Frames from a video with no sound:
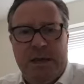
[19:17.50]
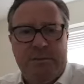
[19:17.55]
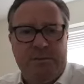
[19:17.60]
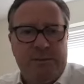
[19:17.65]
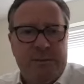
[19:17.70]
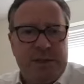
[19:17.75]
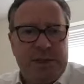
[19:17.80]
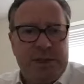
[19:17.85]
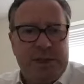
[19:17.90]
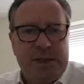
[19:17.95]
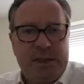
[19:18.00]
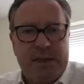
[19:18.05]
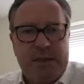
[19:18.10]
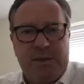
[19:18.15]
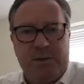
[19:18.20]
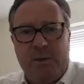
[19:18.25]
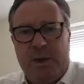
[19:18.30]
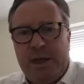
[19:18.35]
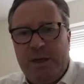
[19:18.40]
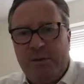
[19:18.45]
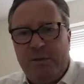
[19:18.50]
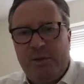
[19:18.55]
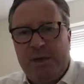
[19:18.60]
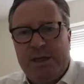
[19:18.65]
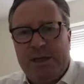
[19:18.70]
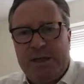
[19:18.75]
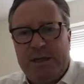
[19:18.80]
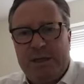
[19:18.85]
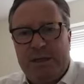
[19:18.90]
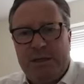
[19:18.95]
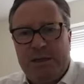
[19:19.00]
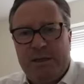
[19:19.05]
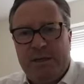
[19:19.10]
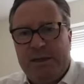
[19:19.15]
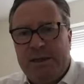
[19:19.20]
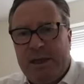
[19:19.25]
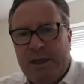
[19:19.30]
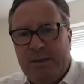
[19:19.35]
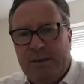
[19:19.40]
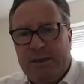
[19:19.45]
6 to 8 weeks at
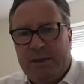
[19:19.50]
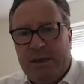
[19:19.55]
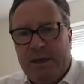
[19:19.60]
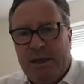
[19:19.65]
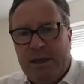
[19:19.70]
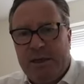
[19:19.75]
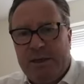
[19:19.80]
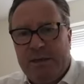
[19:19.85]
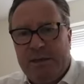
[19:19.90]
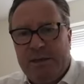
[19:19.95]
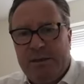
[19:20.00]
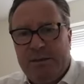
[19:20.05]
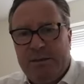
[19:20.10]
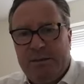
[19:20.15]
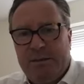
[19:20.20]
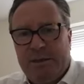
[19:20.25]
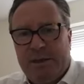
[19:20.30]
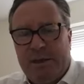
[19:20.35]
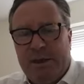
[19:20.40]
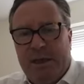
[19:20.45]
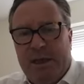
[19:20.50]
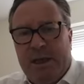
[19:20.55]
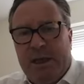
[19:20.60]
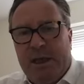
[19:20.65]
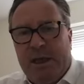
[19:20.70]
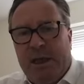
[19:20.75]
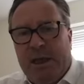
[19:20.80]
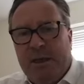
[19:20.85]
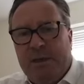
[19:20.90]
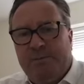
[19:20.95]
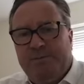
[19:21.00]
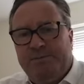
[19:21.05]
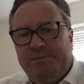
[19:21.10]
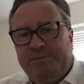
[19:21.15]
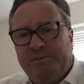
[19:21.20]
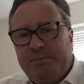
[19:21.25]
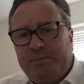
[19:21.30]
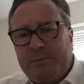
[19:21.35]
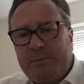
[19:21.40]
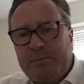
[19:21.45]
the outside.
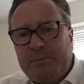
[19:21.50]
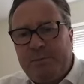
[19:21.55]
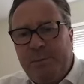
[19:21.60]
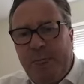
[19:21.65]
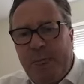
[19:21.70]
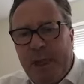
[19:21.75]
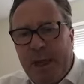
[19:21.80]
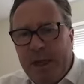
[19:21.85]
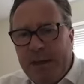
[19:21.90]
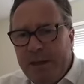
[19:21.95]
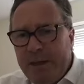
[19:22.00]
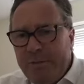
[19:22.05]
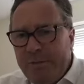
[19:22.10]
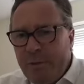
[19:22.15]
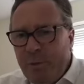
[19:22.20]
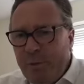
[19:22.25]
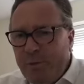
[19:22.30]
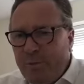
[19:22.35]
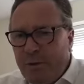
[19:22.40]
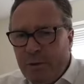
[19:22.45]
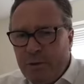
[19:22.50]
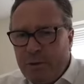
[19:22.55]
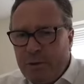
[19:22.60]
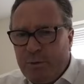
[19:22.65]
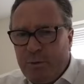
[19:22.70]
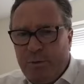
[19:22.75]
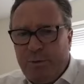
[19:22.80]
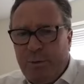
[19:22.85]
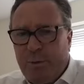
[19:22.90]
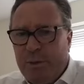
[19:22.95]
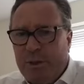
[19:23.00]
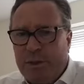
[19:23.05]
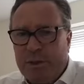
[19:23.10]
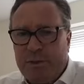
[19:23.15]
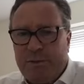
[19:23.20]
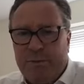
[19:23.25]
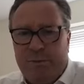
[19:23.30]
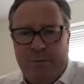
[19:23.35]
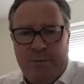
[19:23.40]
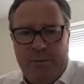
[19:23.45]
And if you've got to a
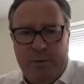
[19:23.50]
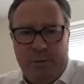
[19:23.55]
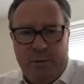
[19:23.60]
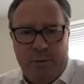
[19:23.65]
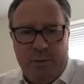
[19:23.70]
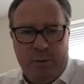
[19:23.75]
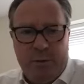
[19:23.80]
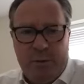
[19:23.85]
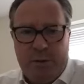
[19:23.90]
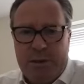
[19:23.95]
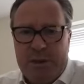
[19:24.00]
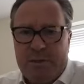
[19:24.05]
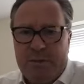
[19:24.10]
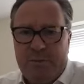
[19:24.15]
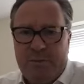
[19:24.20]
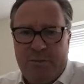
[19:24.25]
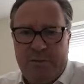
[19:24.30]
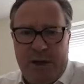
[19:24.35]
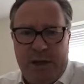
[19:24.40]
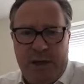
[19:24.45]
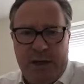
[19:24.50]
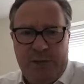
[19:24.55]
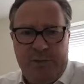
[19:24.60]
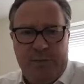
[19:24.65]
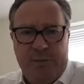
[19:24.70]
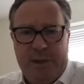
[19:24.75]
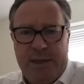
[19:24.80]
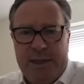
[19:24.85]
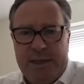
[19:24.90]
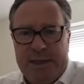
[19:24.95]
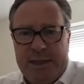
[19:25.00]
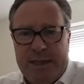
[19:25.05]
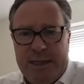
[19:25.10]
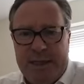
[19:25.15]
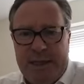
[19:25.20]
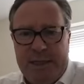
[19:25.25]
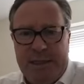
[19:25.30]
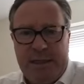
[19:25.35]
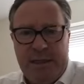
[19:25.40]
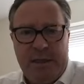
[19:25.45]
point 4 to 5 weeks
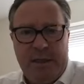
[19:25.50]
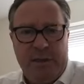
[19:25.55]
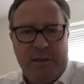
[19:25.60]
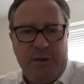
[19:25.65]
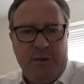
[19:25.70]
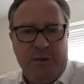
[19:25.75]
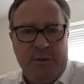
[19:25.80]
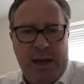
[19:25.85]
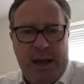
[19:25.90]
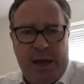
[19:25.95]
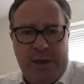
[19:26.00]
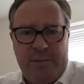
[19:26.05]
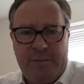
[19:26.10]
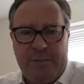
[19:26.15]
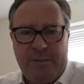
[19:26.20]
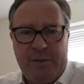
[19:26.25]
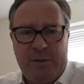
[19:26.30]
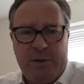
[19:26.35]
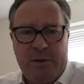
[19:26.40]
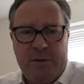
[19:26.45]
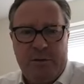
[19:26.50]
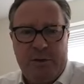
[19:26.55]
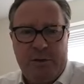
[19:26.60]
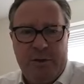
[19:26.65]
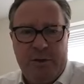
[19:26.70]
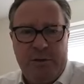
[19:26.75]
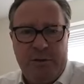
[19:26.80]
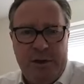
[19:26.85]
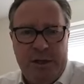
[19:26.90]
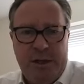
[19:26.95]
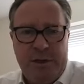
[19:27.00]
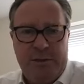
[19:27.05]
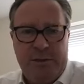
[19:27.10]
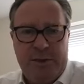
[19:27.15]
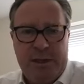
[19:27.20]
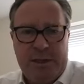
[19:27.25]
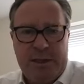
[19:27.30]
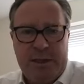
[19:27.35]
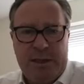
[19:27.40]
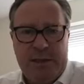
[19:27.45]
in and you haven't got good
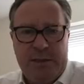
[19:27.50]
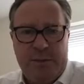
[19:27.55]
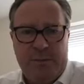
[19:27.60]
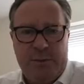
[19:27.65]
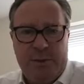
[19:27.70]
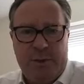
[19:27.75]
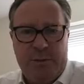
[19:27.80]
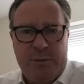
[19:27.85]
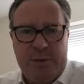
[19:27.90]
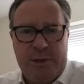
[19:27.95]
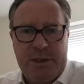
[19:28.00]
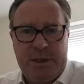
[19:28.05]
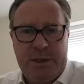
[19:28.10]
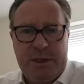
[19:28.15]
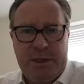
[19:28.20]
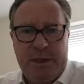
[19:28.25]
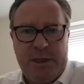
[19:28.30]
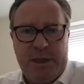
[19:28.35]
interest in the property,